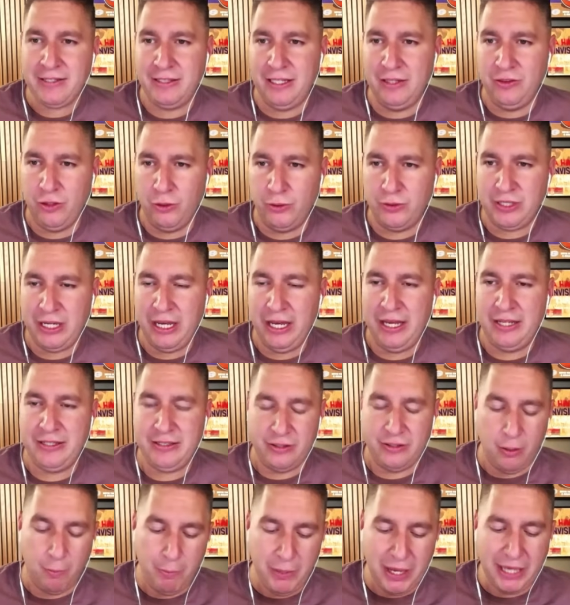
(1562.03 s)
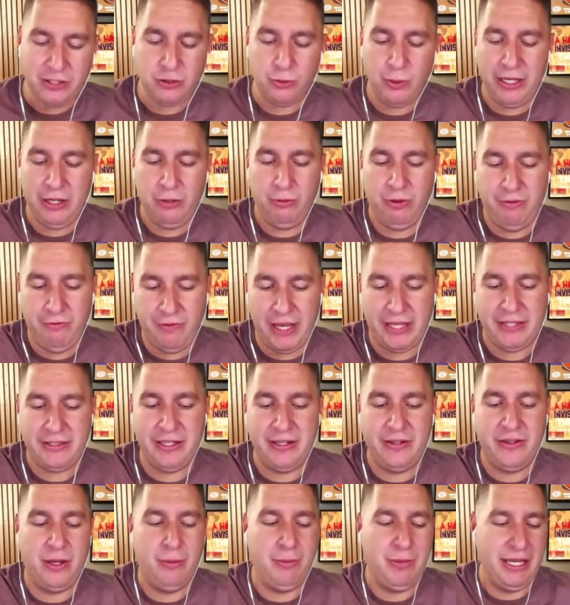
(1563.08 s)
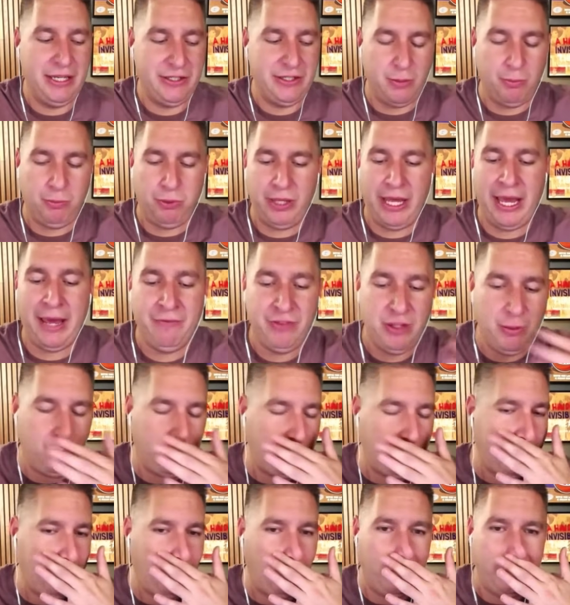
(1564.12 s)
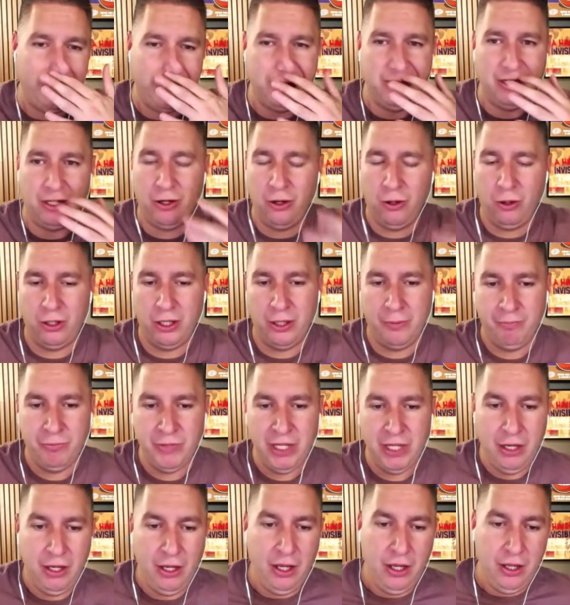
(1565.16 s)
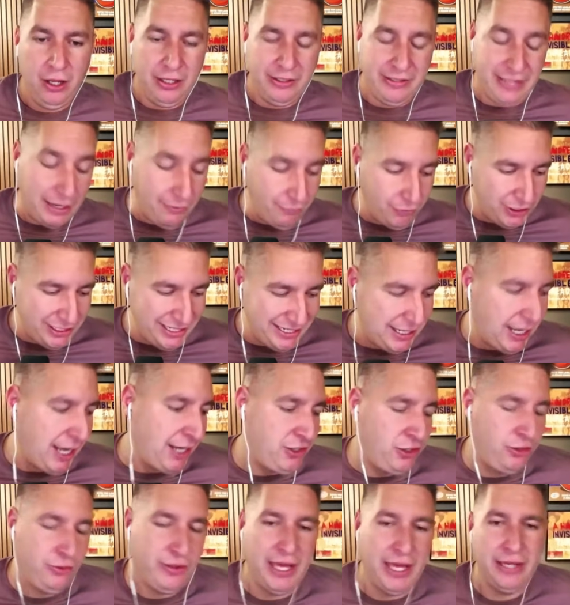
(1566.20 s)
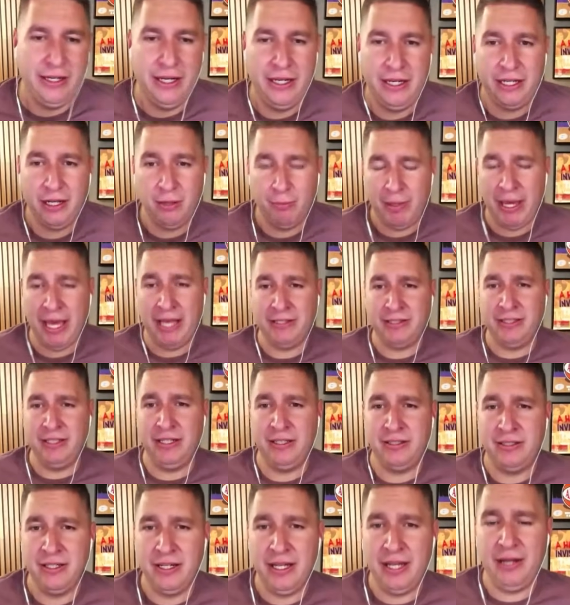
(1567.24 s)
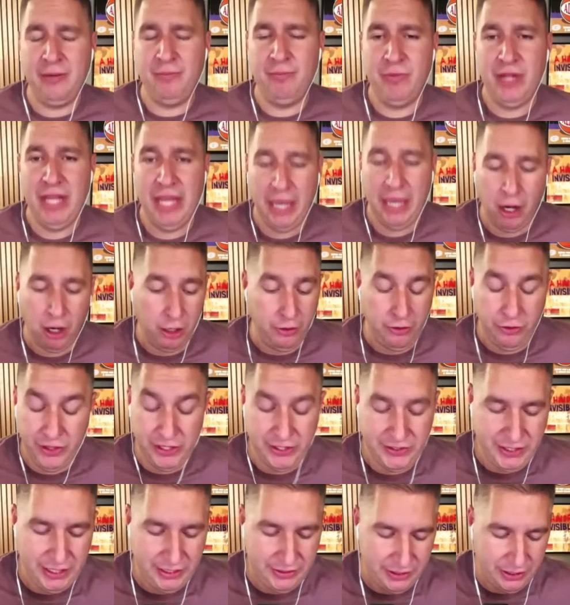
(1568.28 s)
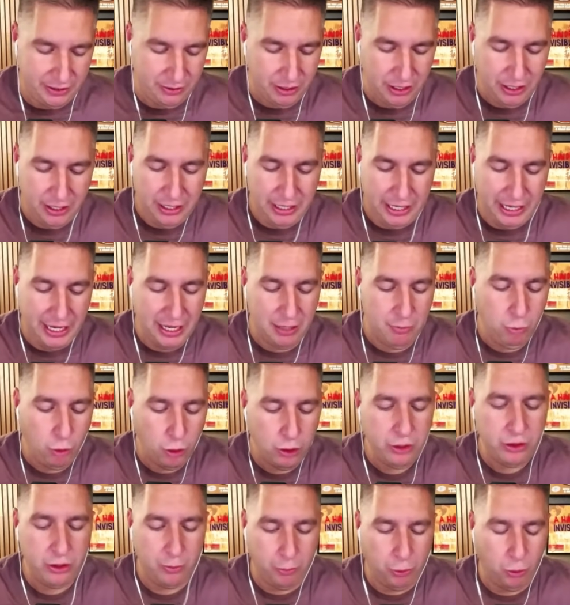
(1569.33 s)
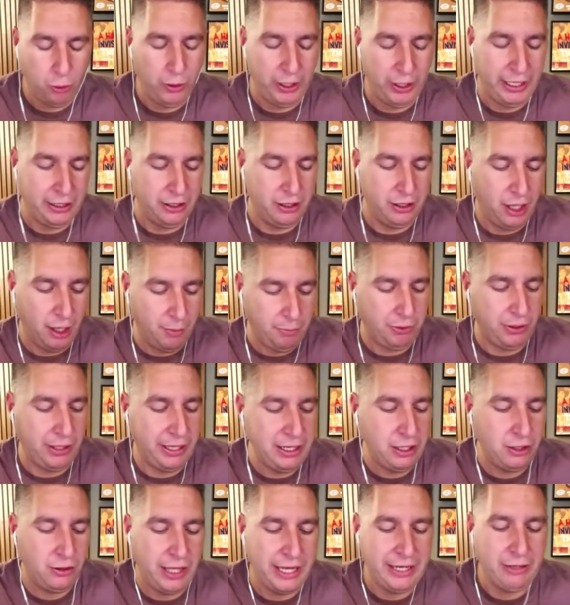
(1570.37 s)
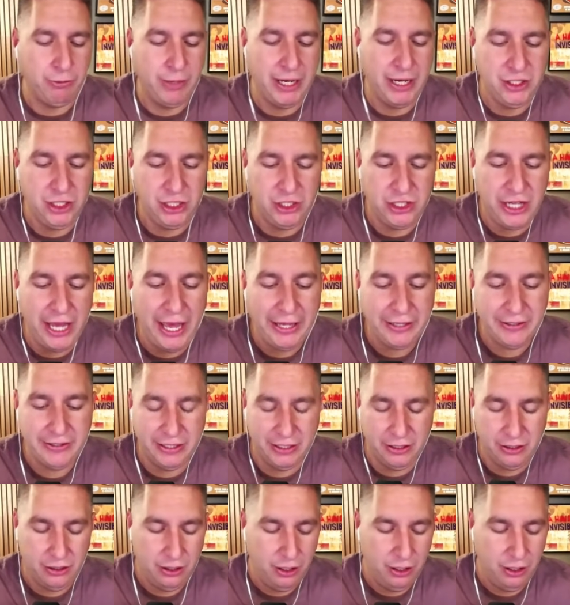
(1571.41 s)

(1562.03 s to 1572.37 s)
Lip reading: those guys. And the best way to invest in them is to have them play with Nikola. Denver did not do that in any capacity today or this season. And more to the point, a player like Reggie Jackson